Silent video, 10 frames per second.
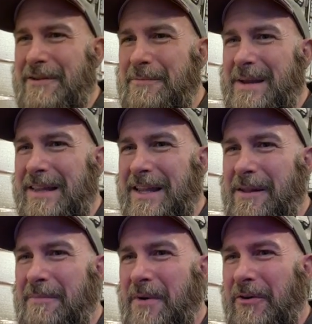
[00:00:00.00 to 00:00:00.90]
would be a little
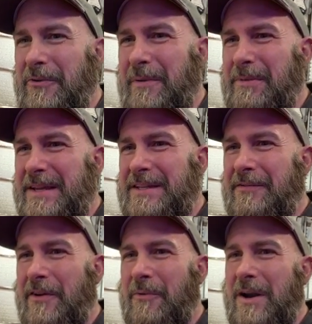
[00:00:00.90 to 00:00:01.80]
motor to replace if
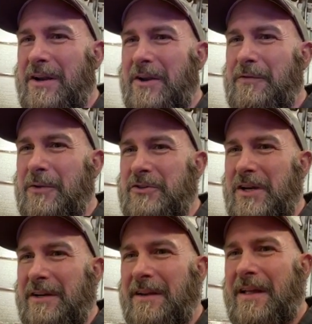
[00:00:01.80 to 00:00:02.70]
you ever wanted to go fuel
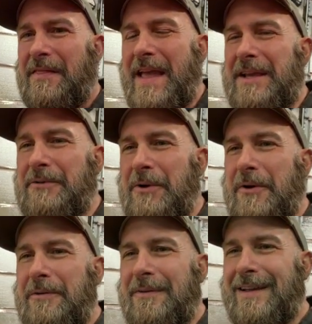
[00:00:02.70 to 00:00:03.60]
injected. Thank you, Rue.